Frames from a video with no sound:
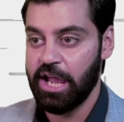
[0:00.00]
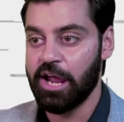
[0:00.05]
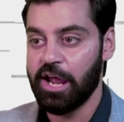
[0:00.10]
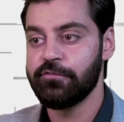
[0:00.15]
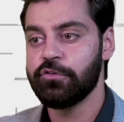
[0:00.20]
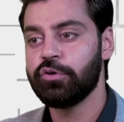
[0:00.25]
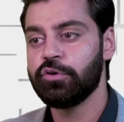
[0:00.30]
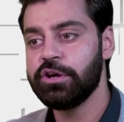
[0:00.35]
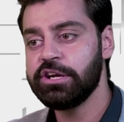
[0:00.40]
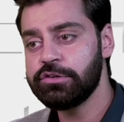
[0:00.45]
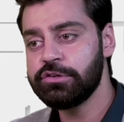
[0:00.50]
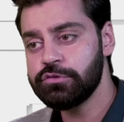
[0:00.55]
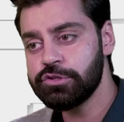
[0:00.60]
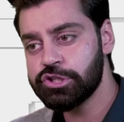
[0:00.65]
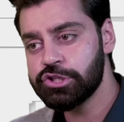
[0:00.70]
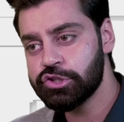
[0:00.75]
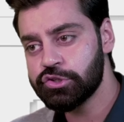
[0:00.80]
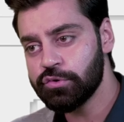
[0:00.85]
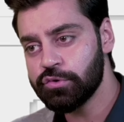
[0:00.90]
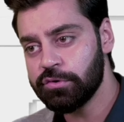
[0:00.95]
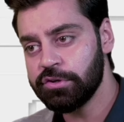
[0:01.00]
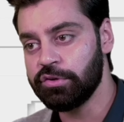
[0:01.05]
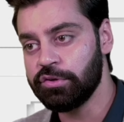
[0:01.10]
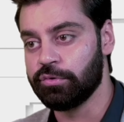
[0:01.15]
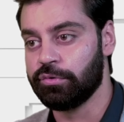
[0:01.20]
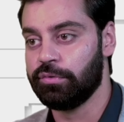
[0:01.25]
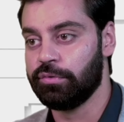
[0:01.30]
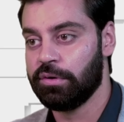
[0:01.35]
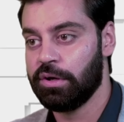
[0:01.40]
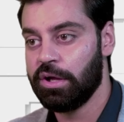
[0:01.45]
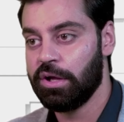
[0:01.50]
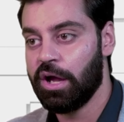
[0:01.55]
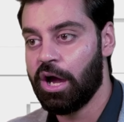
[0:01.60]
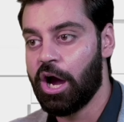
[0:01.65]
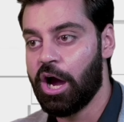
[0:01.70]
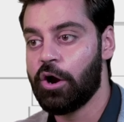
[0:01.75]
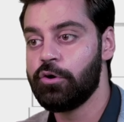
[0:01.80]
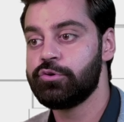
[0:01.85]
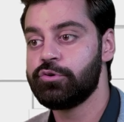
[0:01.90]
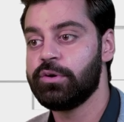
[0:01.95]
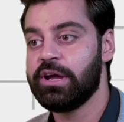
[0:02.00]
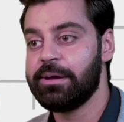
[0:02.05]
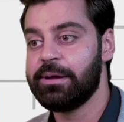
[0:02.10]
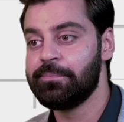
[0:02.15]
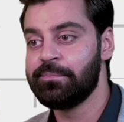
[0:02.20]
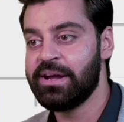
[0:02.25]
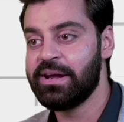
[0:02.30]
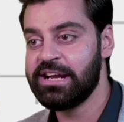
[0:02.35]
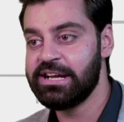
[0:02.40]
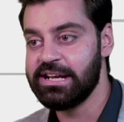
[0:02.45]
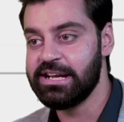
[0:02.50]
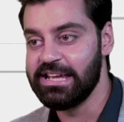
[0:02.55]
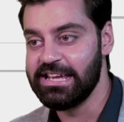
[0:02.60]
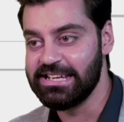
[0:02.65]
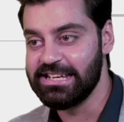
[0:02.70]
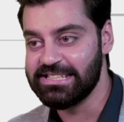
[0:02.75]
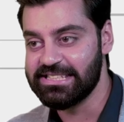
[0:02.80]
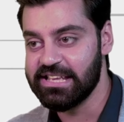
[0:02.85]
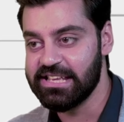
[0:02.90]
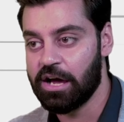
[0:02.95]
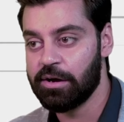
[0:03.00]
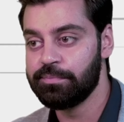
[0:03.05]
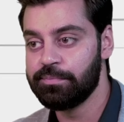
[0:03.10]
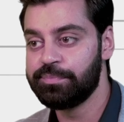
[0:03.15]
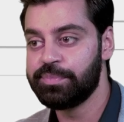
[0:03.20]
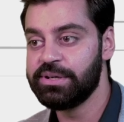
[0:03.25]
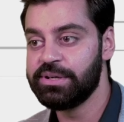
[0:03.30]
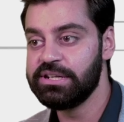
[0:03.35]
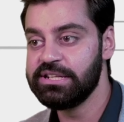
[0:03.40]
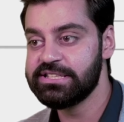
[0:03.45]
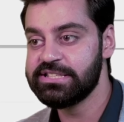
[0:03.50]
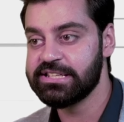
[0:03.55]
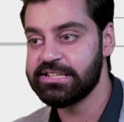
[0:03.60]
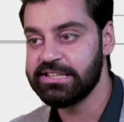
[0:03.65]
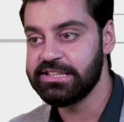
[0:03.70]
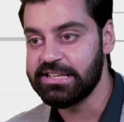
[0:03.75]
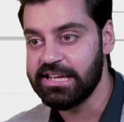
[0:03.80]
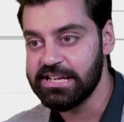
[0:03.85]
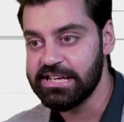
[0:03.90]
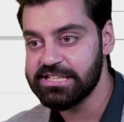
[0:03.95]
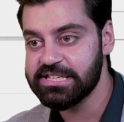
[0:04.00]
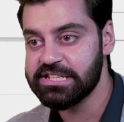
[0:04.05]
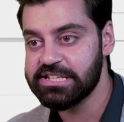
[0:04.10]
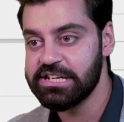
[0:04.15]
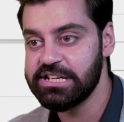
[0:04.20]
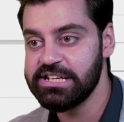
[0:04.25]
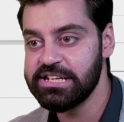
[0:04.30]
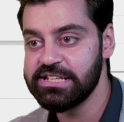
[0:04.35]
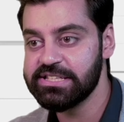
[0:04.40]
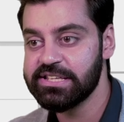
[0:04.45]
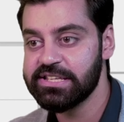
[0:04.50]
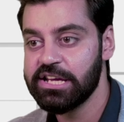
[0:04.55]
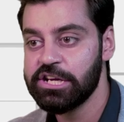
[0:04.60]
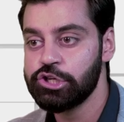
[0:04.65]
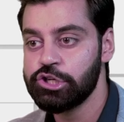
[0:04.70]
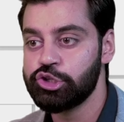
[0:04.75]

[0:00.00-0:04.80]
And we're going to show you how to embed examples and case studies